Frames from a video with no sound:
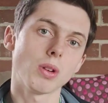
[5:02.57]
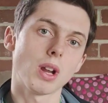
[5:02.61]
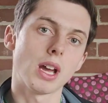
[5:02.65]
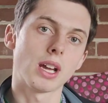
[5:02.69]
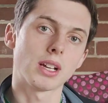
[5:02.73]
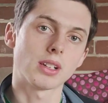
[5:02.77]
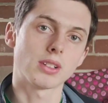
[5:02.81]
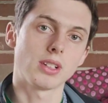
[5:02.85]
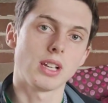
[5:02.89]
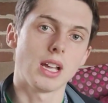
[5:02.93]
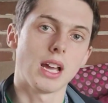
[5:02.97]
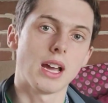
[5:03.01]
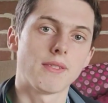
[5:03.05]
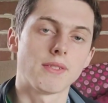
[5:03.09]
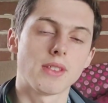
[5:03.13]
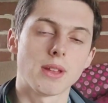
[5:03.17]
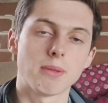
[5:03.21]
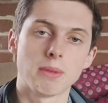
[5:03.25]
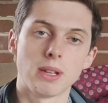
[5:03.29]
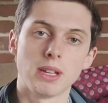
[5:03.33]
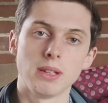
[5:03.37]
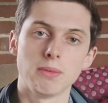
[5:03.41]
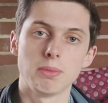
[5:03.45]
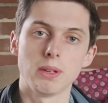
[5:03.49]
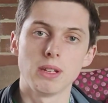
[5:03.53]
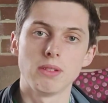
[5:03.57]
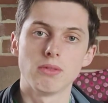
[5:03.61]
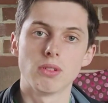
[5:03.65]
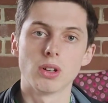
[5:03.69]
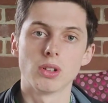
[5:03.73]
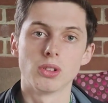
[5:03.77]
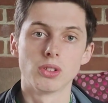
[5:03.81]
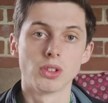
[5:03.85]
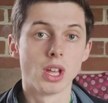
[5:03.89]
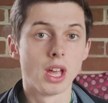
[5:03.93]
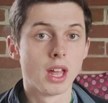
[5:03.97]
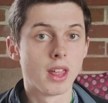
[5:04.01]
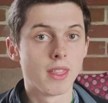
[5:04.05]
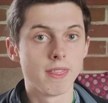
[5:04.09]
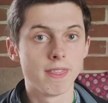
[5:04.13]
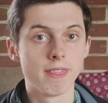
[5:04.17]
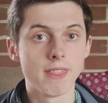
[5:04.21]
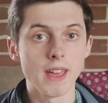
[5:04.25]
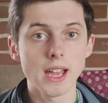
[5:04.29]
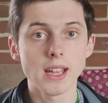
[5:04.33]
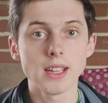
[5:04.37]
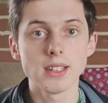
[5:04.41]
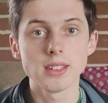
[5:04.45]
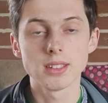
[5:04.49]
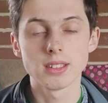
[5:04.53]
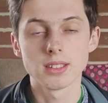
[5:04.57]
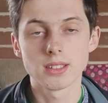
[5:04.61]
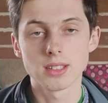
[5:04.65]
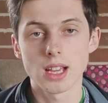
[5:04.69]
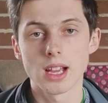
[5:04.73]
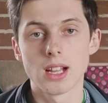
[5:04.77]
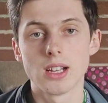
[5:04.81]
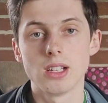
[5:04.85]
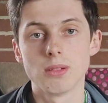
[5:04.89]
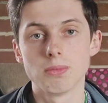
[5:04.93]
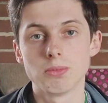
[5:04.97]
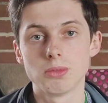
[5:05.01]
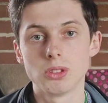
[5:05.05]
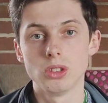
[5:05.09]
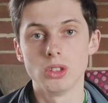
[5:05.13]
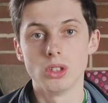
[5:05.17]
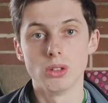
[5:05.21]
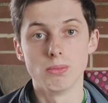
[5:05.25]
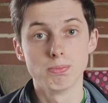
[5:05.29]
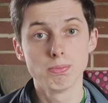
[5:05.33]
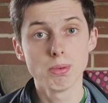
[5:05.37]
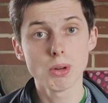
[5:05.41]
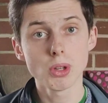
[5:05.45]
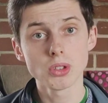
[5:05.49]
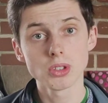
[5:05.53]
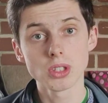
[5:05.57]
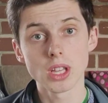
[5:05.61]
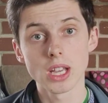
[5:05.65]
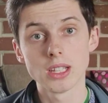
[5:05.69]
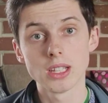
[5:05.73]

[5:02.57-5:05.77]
actually have that many B-rolls. That is entirely up to you. But a